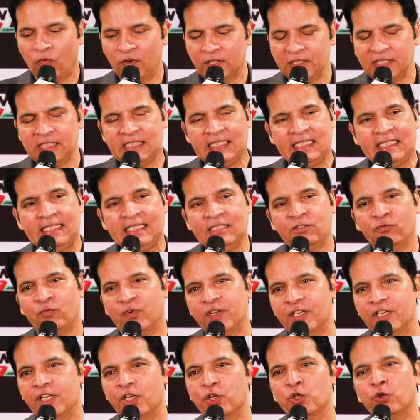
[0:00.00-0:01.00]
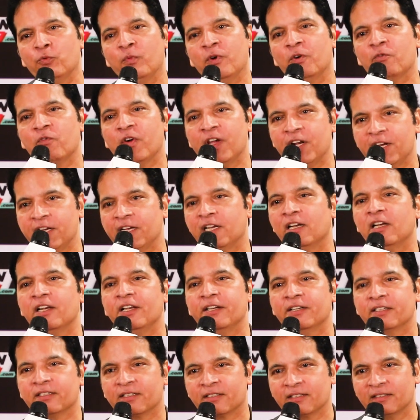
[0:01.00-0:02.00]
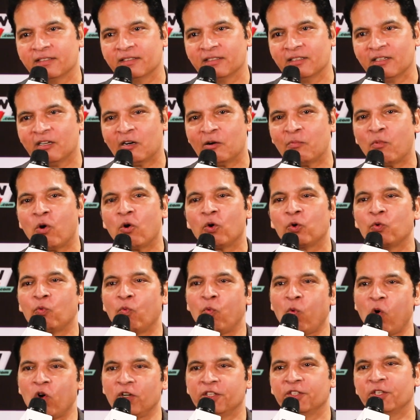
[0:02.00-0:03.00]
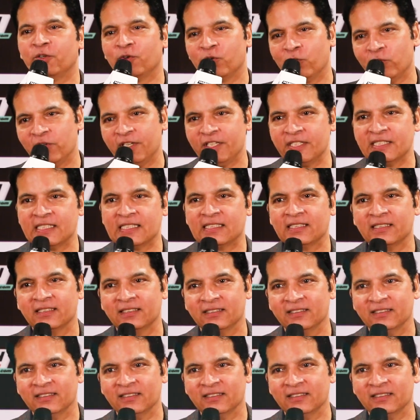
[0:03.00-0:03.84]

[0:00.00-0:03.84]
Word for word: first is we need to be very clear about what the role is,